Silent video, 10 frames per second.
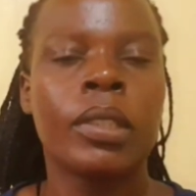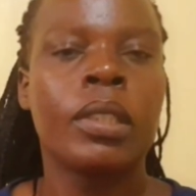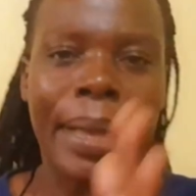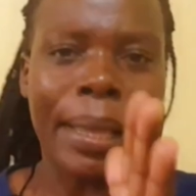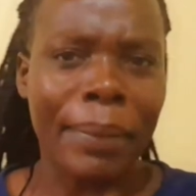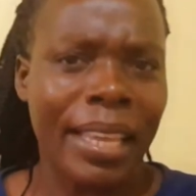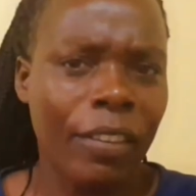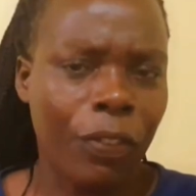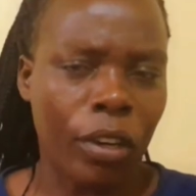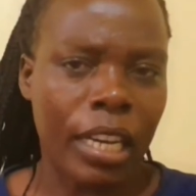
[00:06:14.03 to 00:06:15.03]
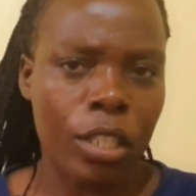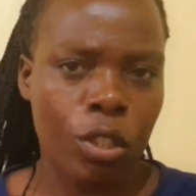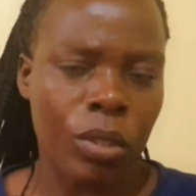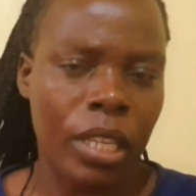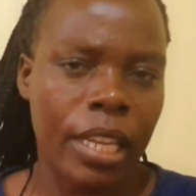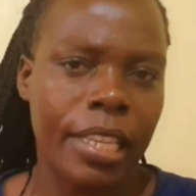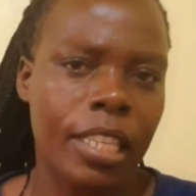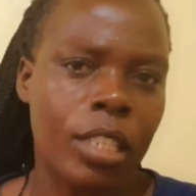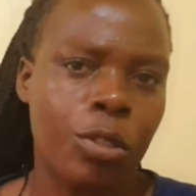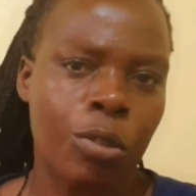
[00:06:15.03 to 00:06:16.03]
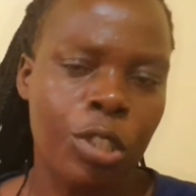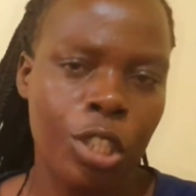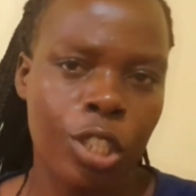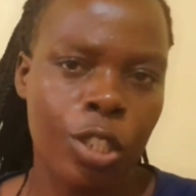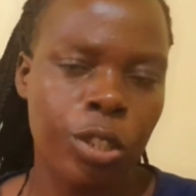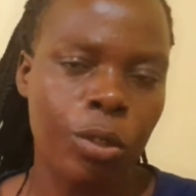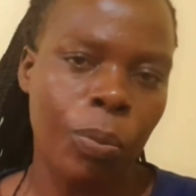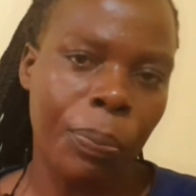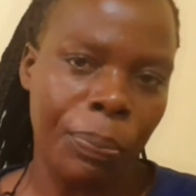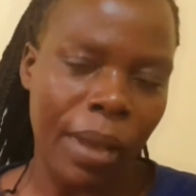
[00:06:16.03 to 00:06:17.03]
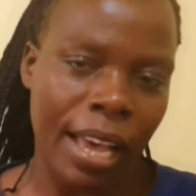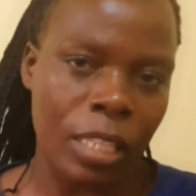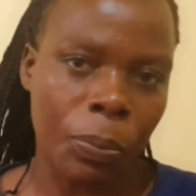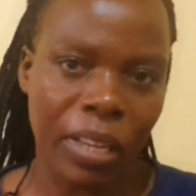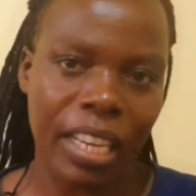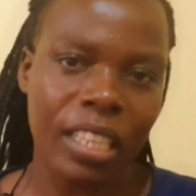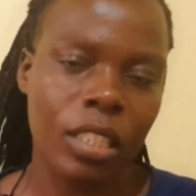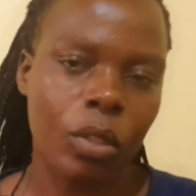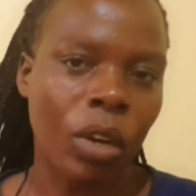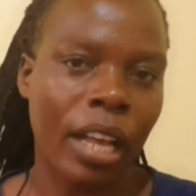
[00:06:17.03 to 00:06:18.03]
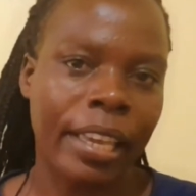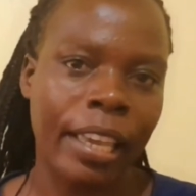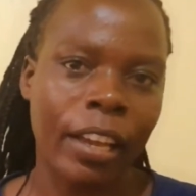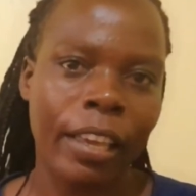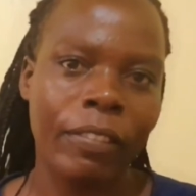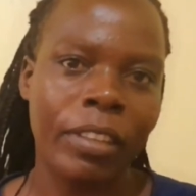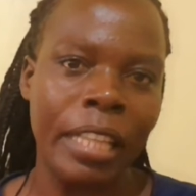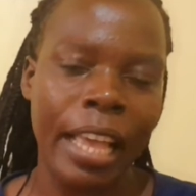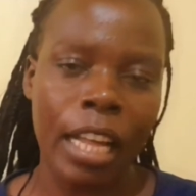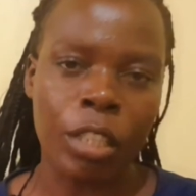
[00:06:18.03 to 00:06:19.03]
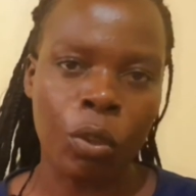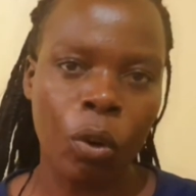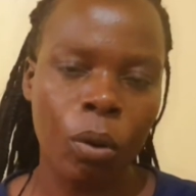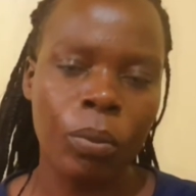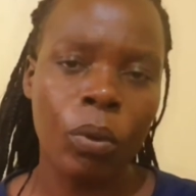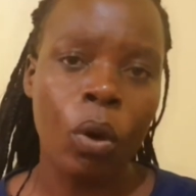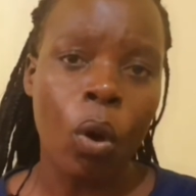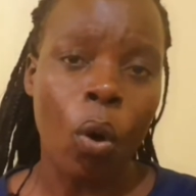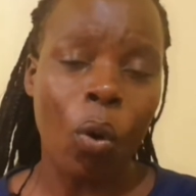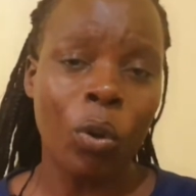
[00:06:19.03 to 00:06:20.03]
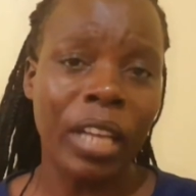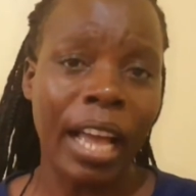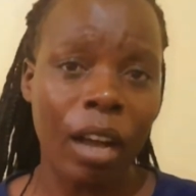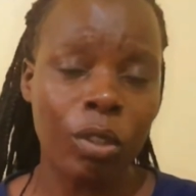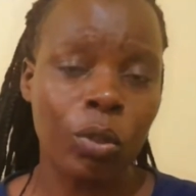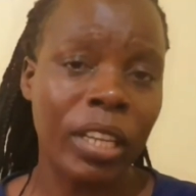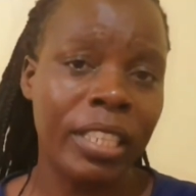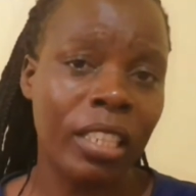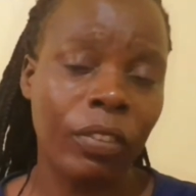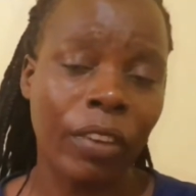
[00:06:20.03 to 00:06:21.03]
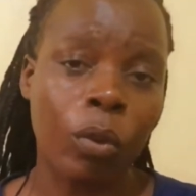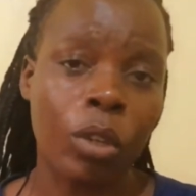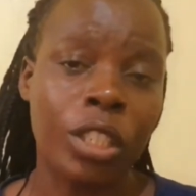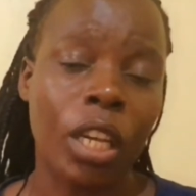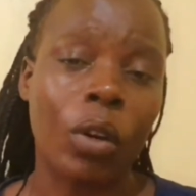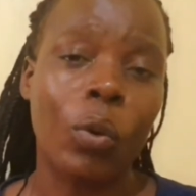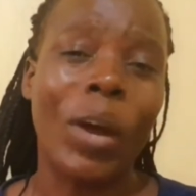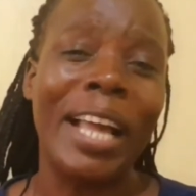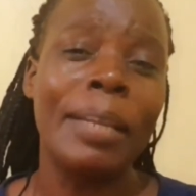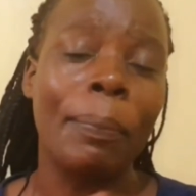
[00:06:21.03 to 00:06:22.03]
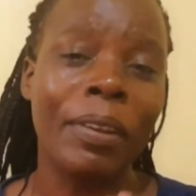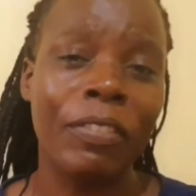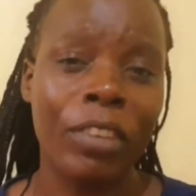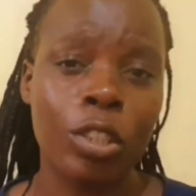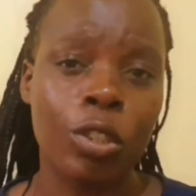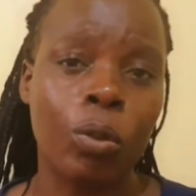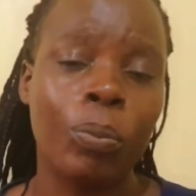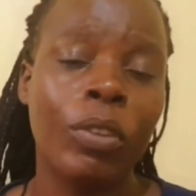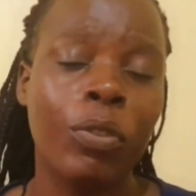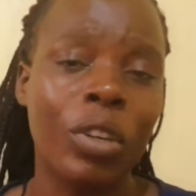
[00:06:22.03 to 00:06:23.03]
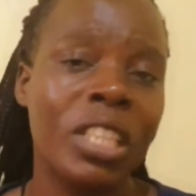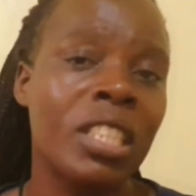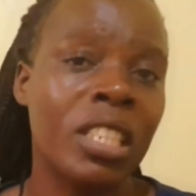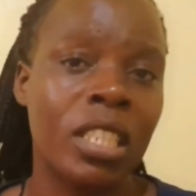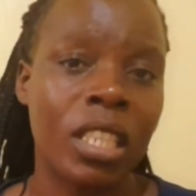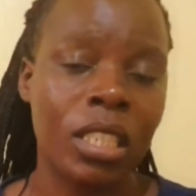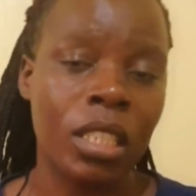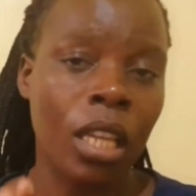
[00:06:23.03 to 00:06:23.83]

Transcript: My main focus today is to teach you as parents or a caregiver there at home on how to identify kwashiorkor and prevention before it reaches